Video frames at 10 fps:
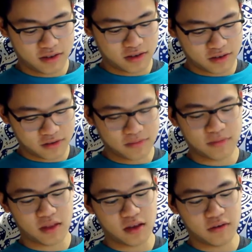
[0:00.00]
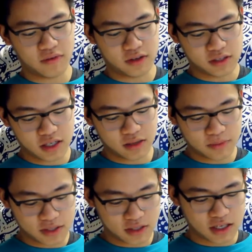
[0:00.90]
So I take
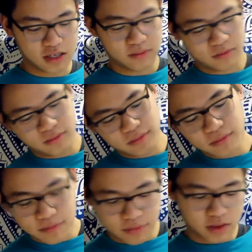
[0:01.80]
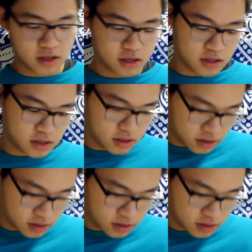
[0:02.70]
this tape and then